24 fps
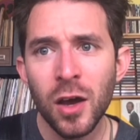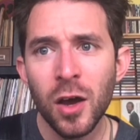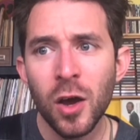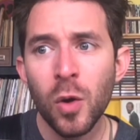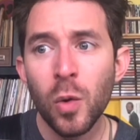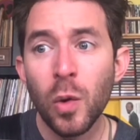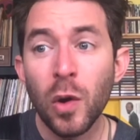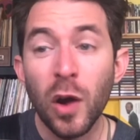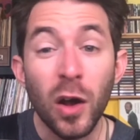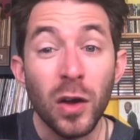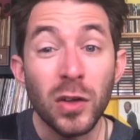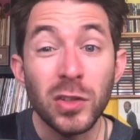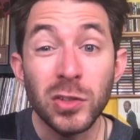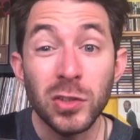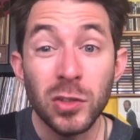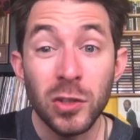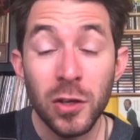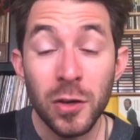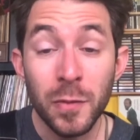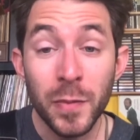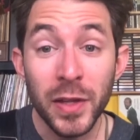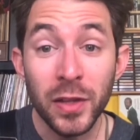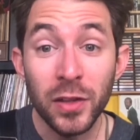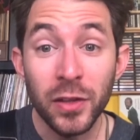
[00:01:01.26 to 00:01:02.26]
We're also going
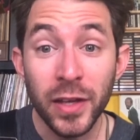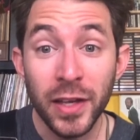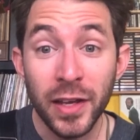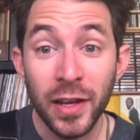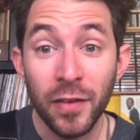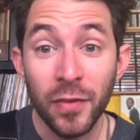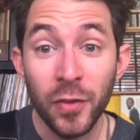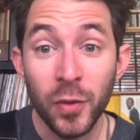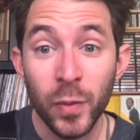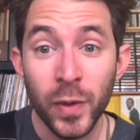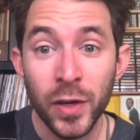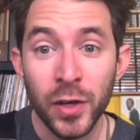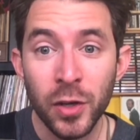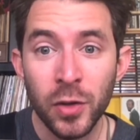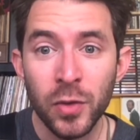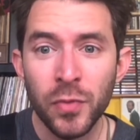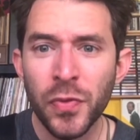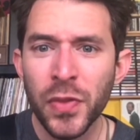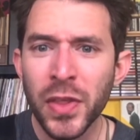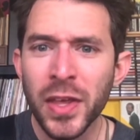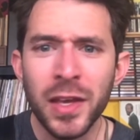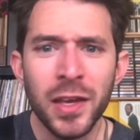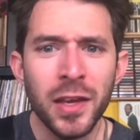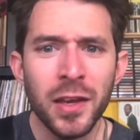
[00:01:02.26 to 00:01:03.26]
to be looking out the window,
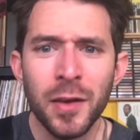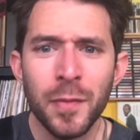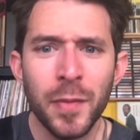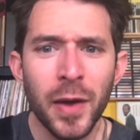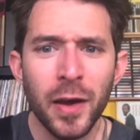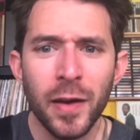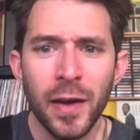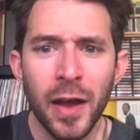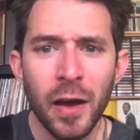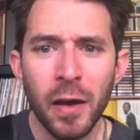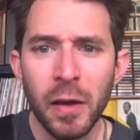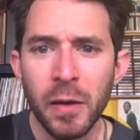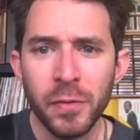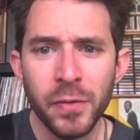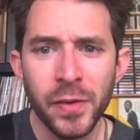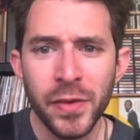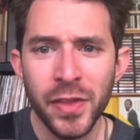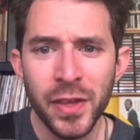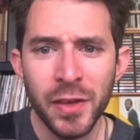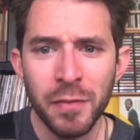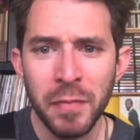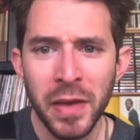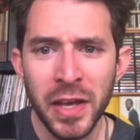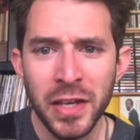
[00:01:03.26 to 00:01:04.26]
thinking about how
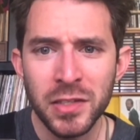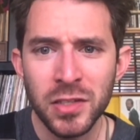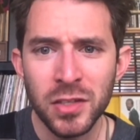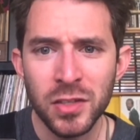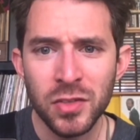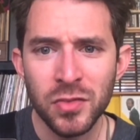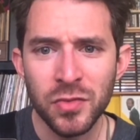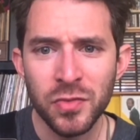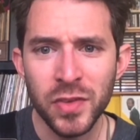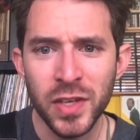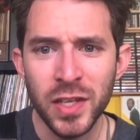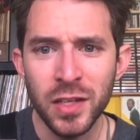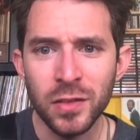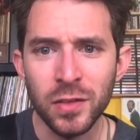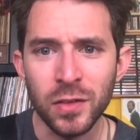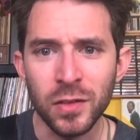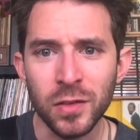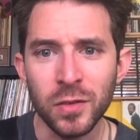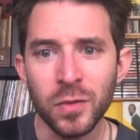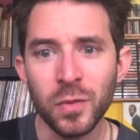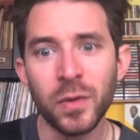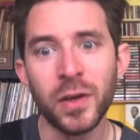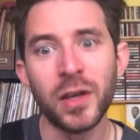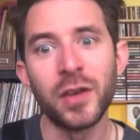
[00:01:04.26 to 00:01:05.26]
everything makes us feel,
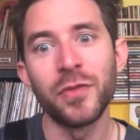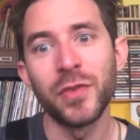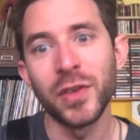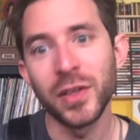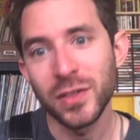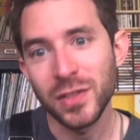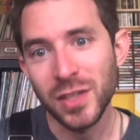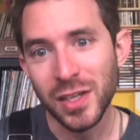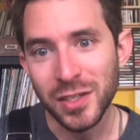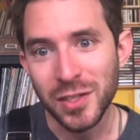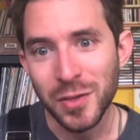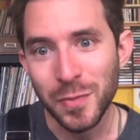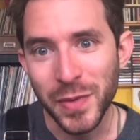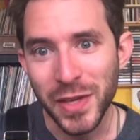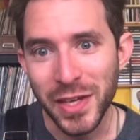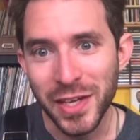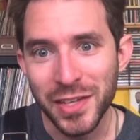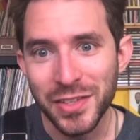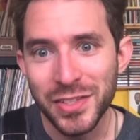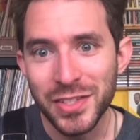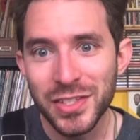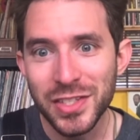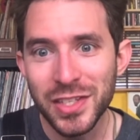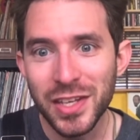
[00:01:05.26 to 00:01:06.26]
what it feels like to be
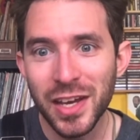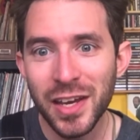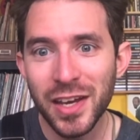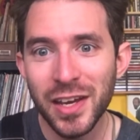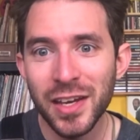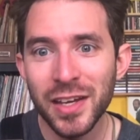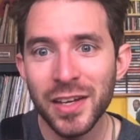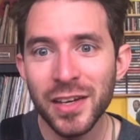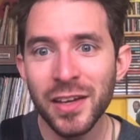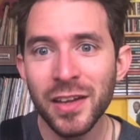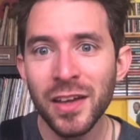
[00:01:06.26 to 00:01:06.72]
inside,